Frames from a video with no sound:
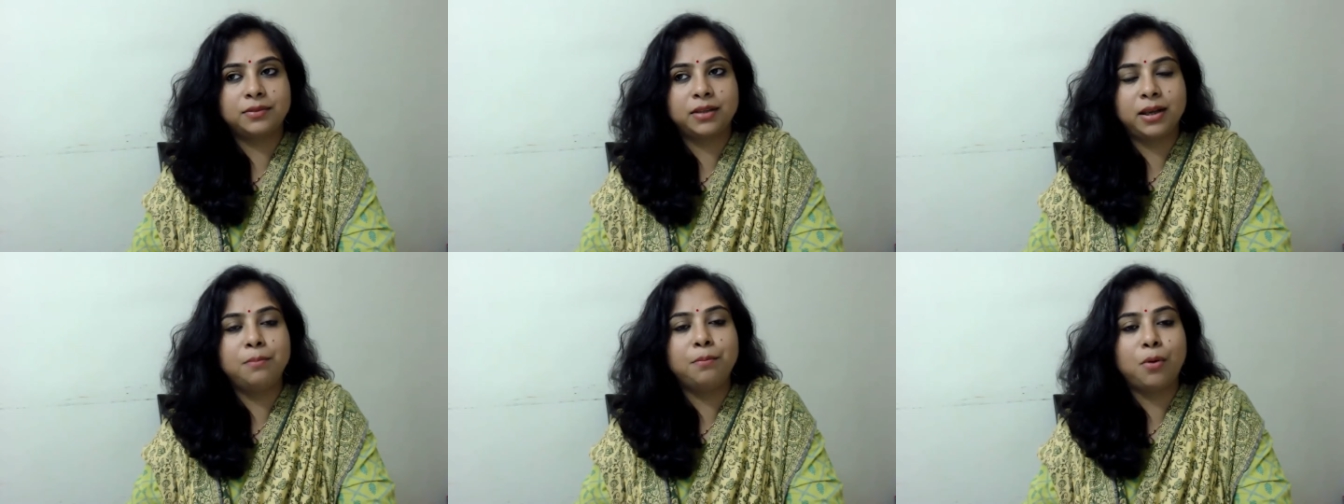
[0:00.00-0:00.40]

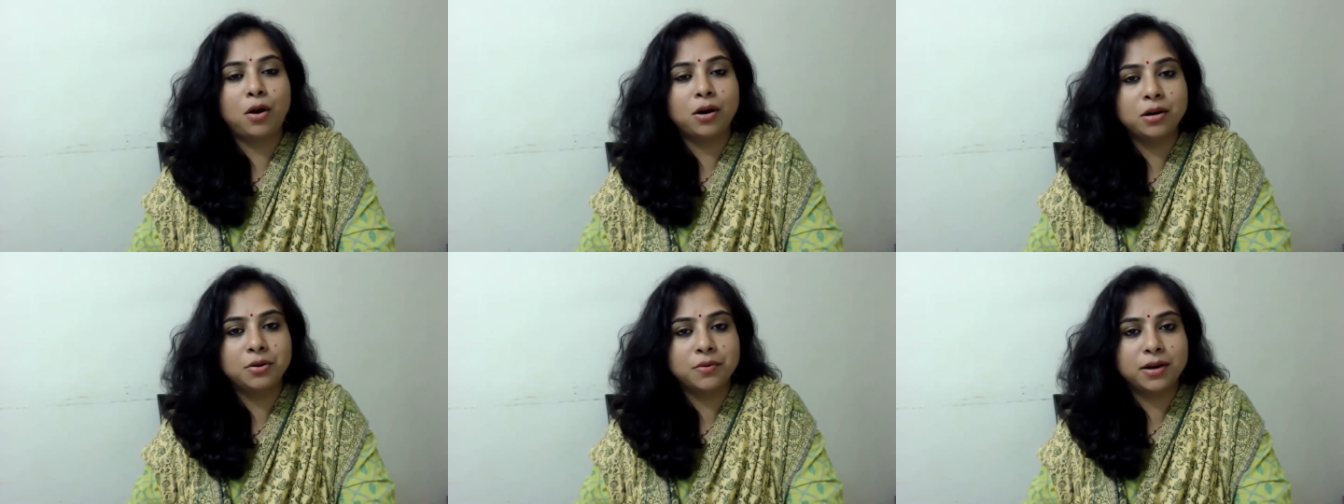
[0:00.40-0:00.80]

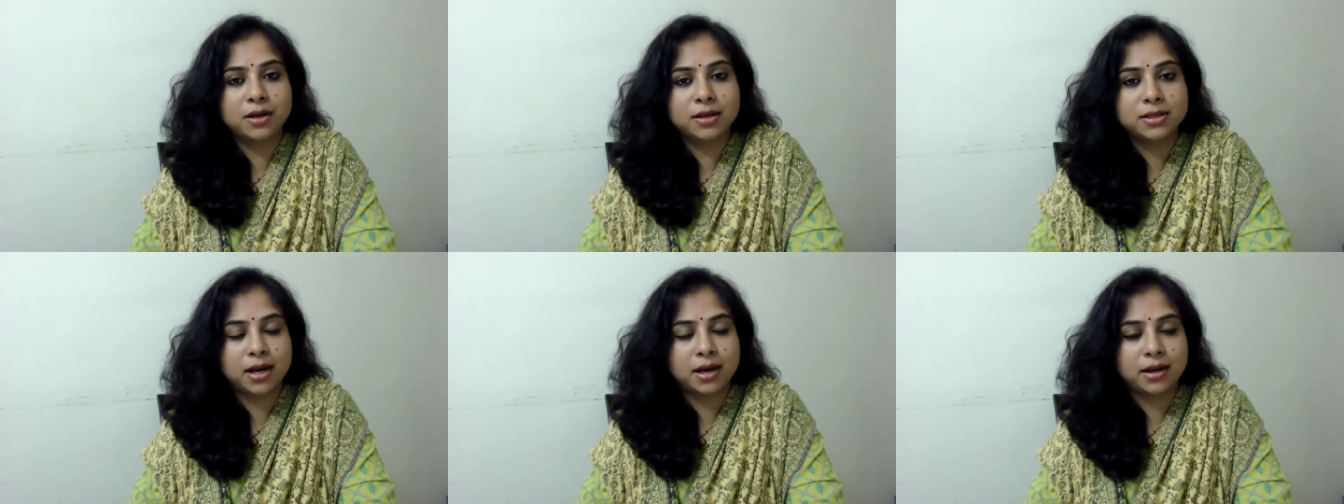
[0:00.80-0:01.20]
important to
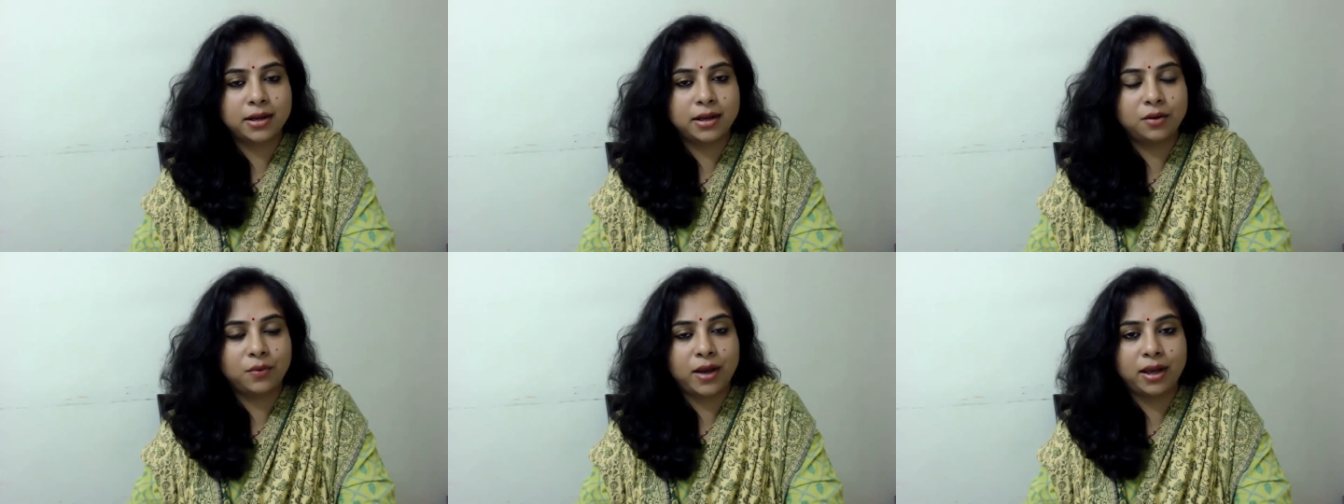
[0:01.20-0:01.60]
understand
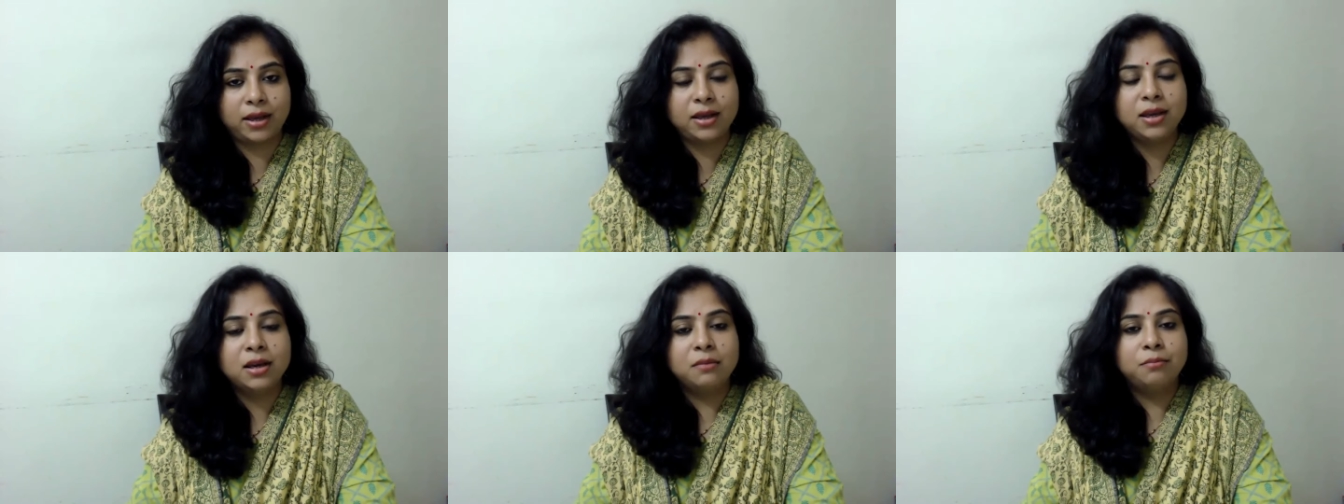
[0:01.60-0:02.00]
here.
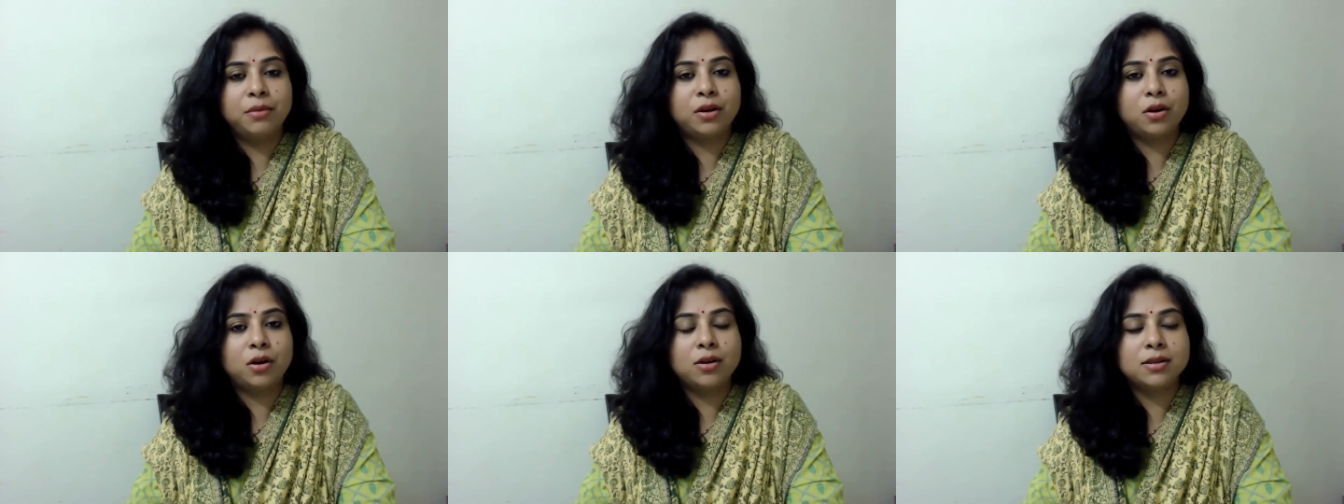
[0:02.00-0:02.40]
Why?
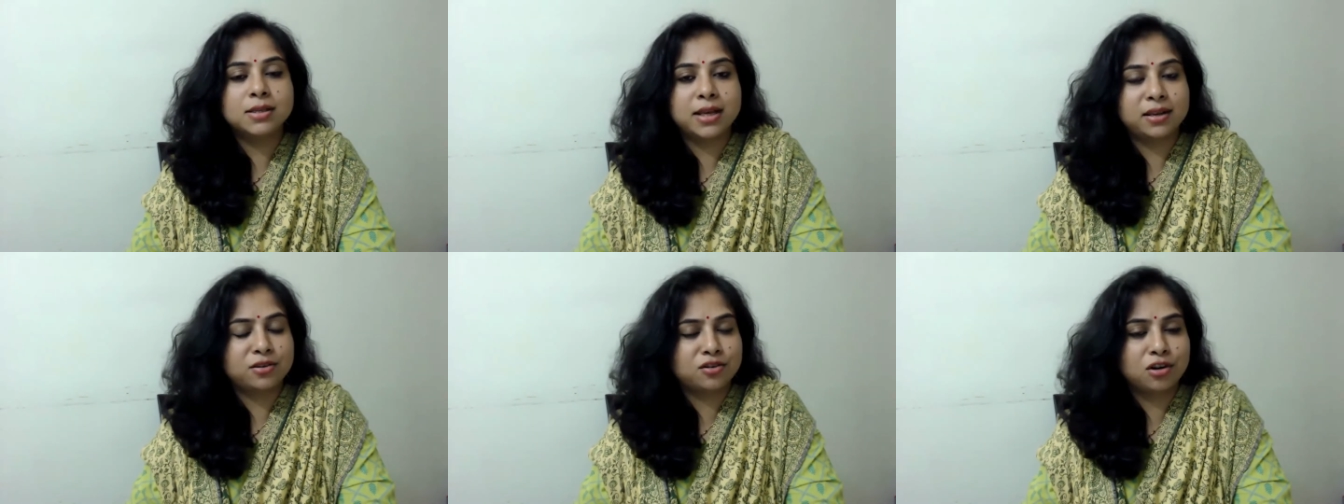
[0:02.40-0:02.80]
Because
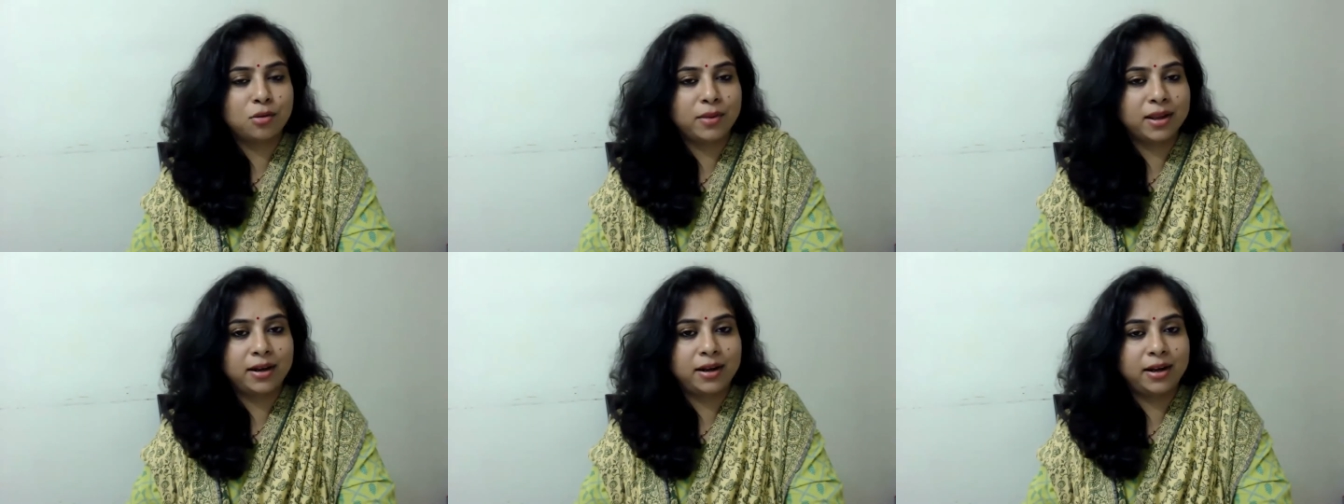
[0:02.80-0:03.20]

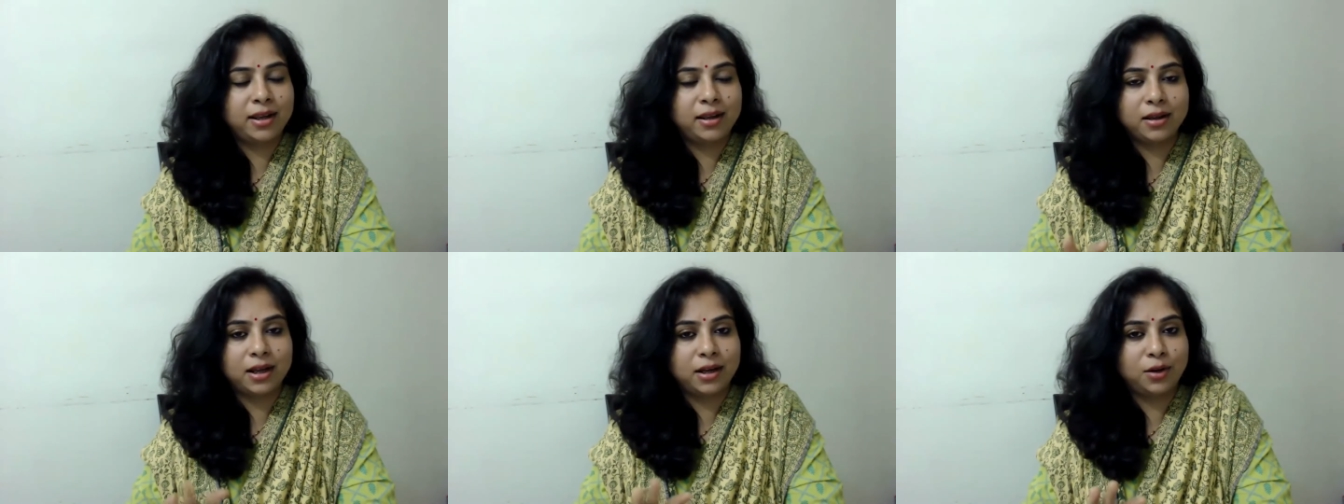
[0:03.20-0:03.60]

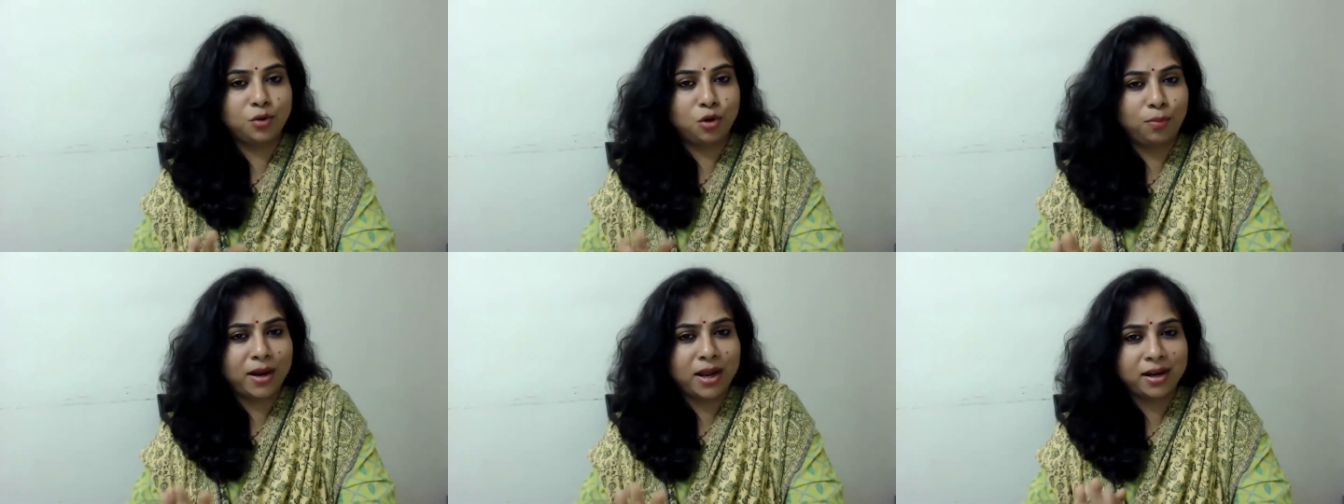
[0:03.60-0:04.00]
astronomically,
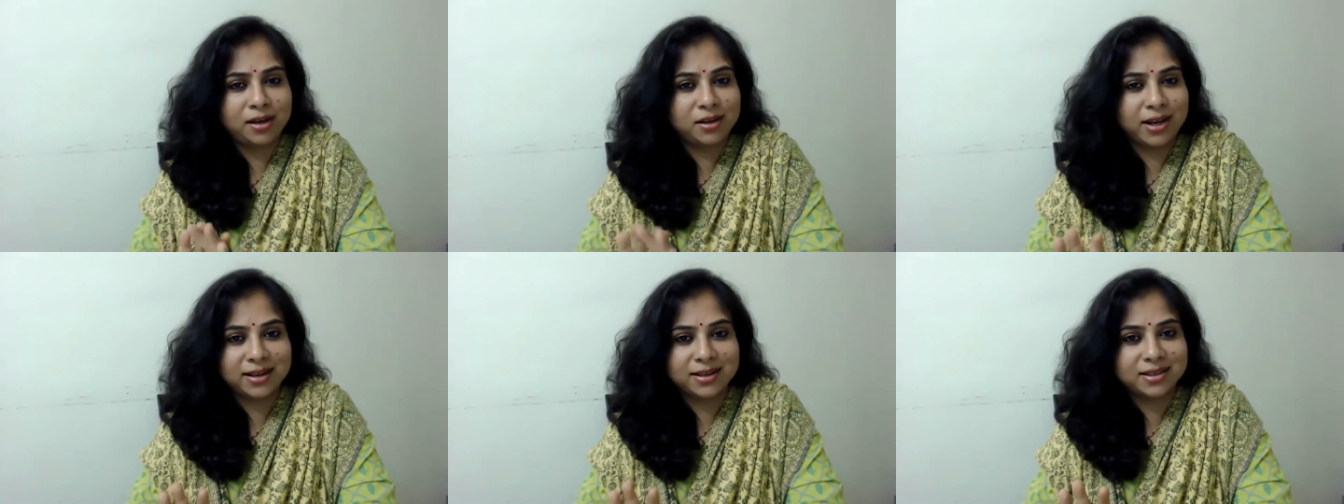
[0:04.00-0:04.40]
no
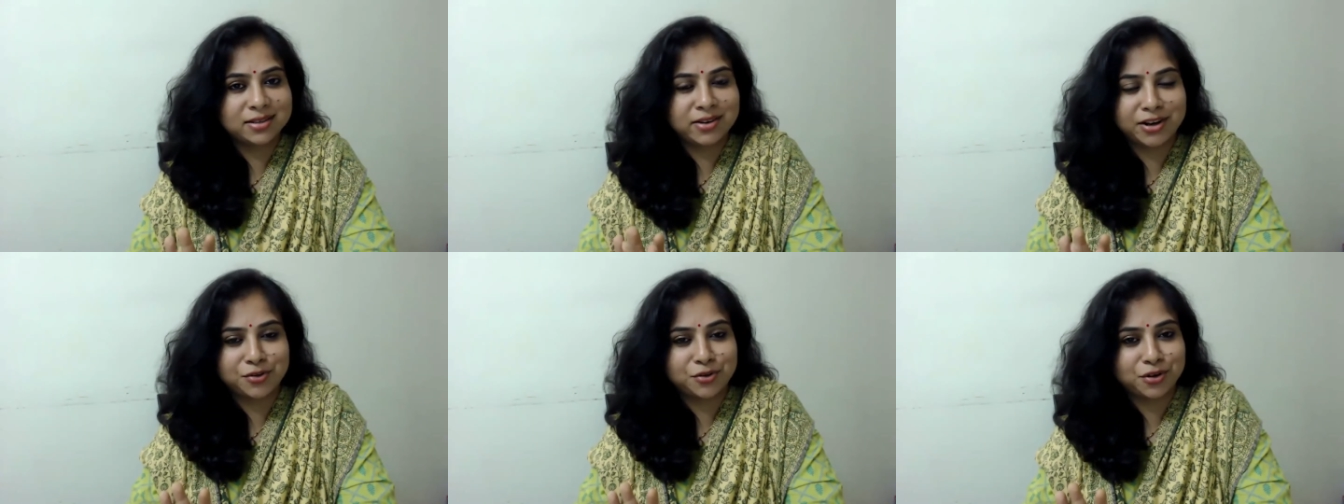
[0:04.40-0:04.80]
planet gets
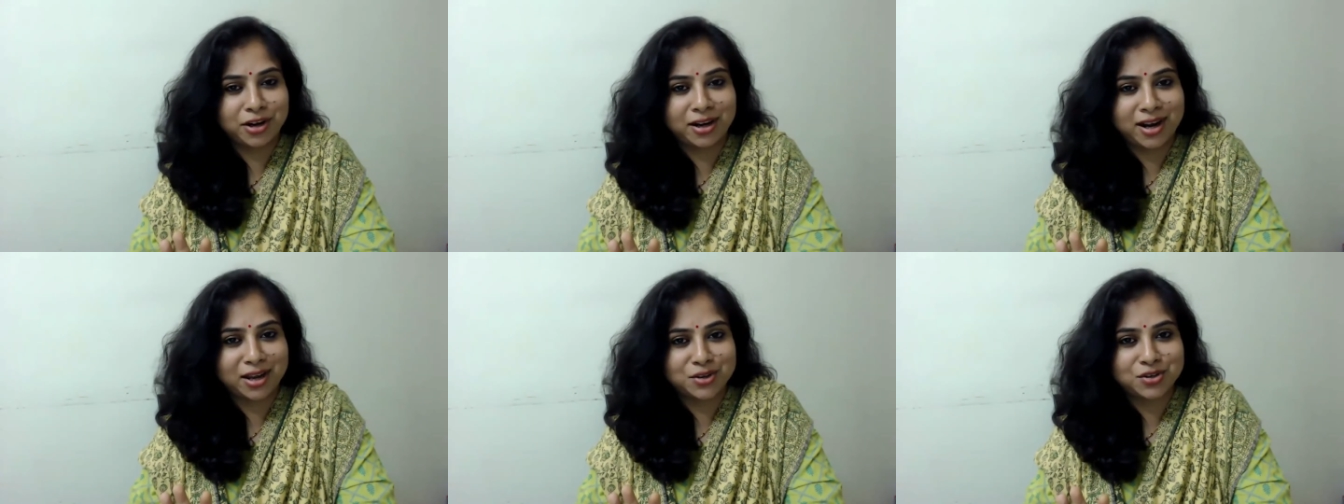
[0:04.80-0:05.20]

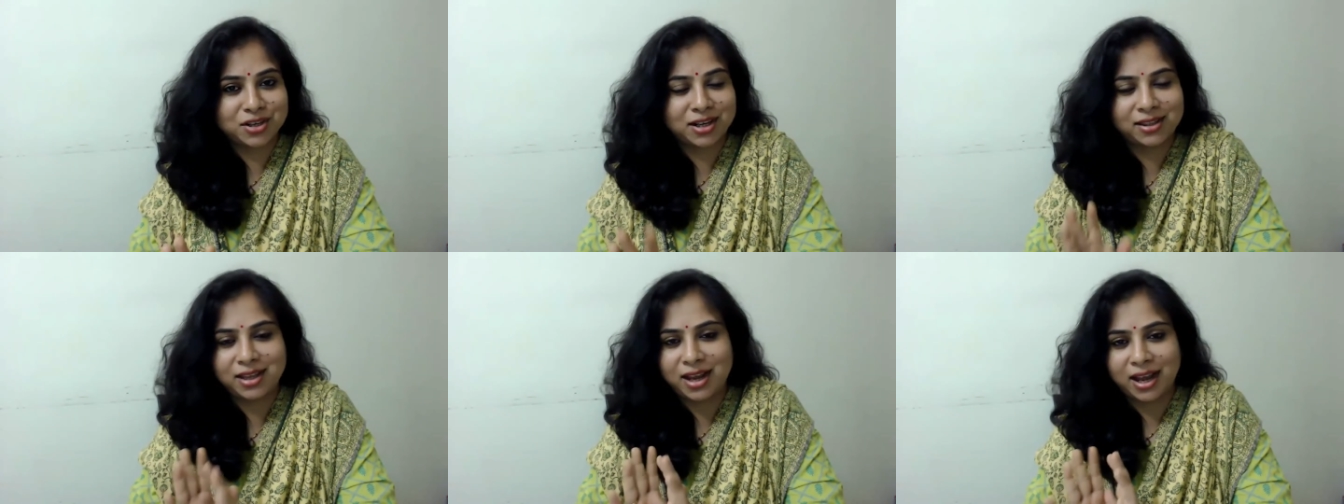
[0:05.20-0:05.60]
retrograde
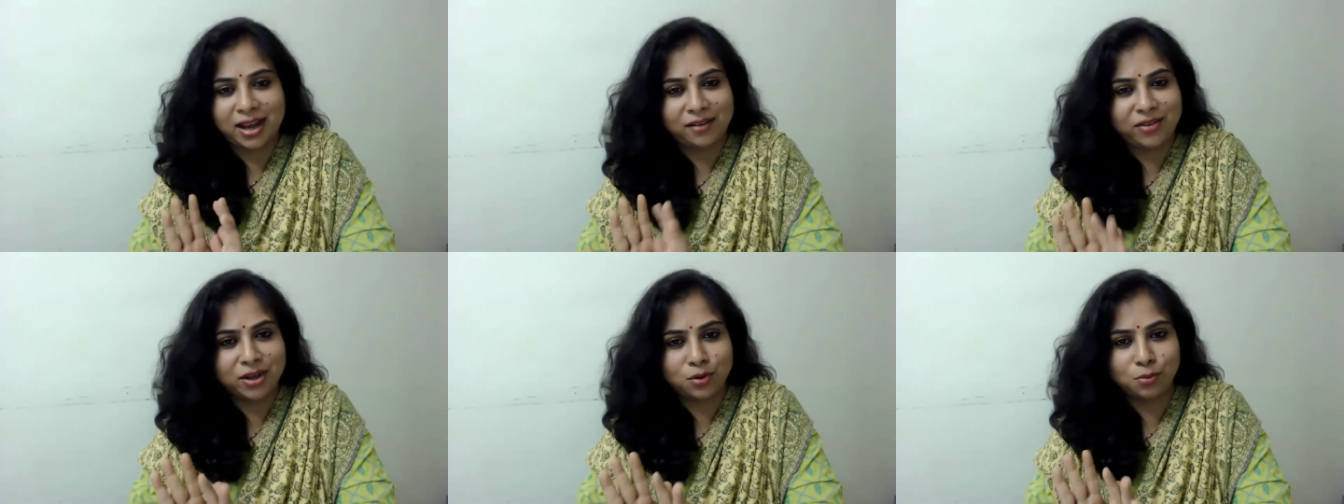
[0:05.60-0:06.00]
actually. They have their